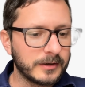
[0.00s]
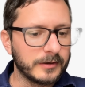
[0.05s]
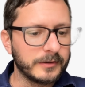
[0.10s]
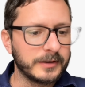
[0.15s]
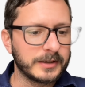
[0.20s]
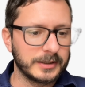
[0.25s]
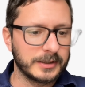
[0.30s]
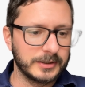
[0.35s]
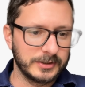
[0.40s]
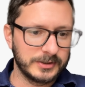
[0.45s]
all
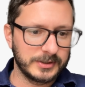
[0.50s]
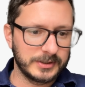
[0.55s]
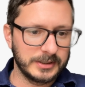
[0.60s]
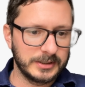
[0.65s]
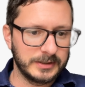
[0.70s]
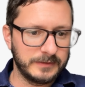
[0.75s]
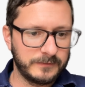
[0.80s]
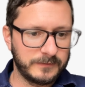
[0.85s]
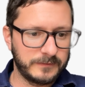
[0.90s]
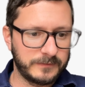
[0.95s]
the good
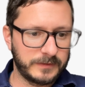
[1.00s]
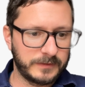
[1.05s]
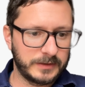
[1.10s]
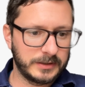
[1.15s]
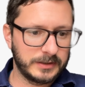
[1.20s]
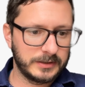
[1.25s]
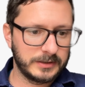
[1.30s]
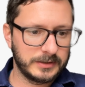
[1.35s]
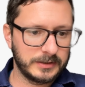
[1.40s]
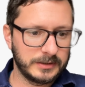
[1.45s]
stuff.
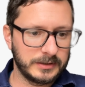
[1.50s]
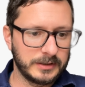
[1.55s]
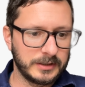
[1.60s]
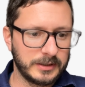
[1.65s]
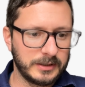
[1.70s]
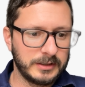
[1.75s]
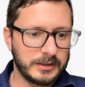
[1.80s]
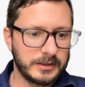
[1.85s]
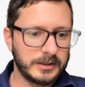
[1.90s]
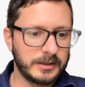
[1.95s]

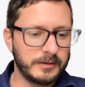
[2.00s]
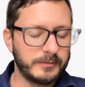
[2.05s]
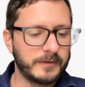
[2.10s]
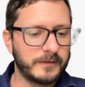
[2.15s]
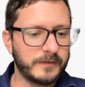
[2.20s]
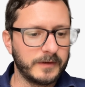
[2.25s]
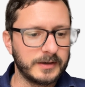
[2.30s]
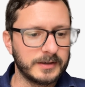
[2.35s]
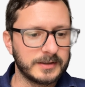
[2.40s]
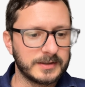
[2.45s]
It'll be
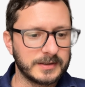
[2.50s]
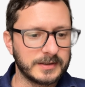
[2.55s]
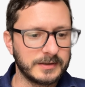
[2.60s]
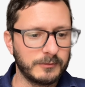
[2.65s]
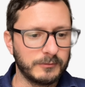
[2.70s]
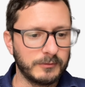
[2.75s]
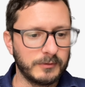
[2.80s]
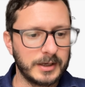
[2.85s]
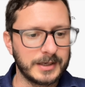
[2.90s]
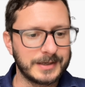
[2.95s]
fun to see
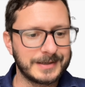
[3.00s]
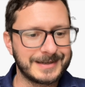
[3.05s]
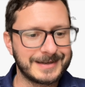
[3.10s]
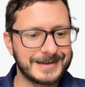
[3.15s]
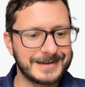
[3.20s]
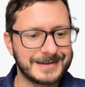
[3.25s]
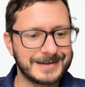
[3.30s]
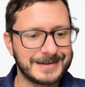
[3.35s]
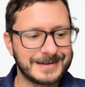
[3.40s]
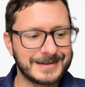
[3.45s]
what